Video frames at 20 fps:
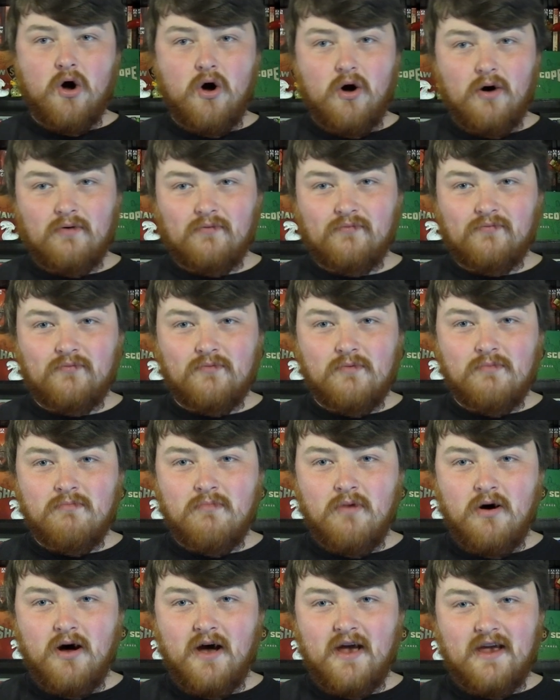of
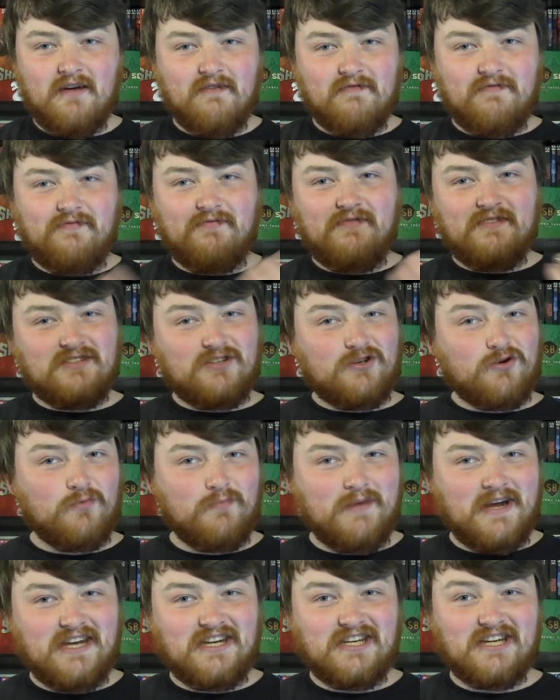my physical
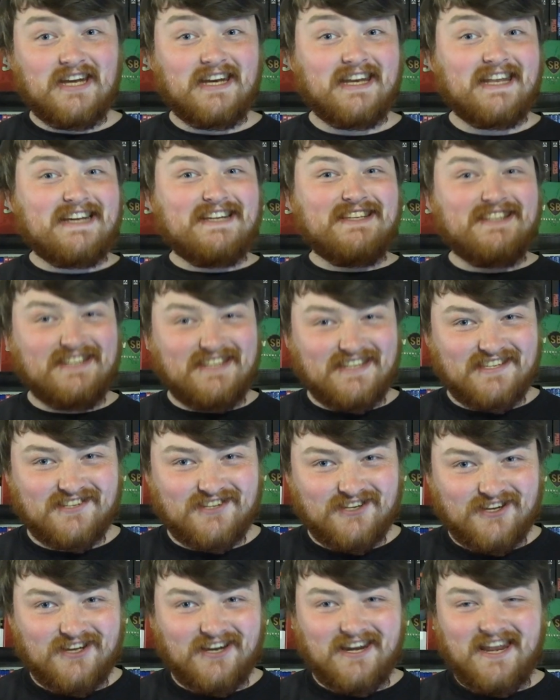media
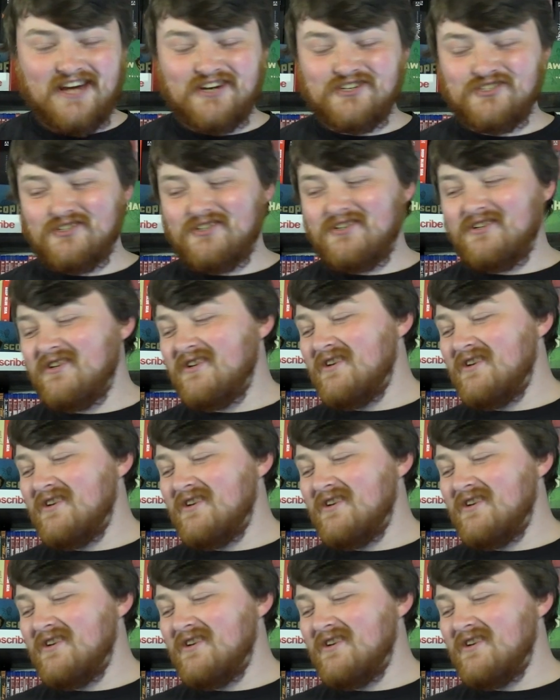LASERDISC collection,